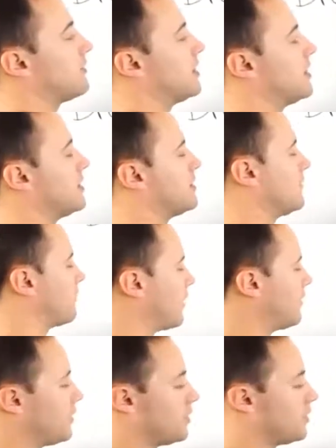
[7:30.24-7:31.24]
of these.
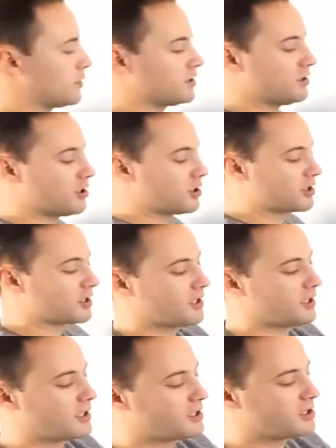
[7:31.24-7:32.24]
Front view would look
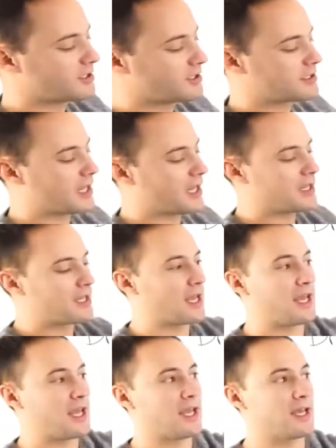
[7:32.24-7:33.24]
just like
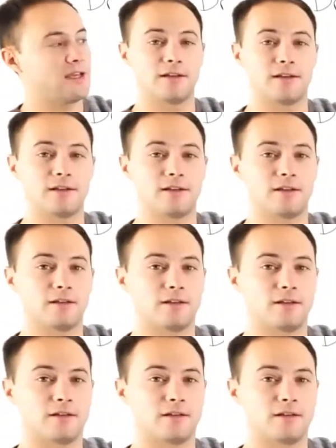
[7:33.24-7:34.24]
a
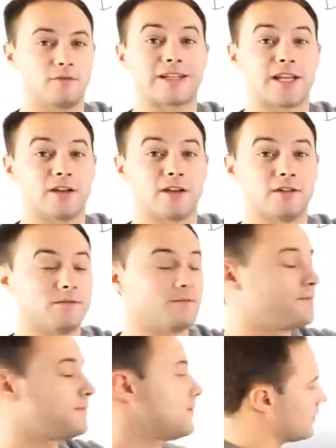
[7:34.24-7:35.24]
rectangle.
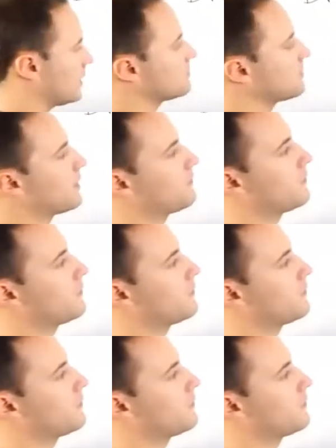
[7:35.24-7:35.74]
There's my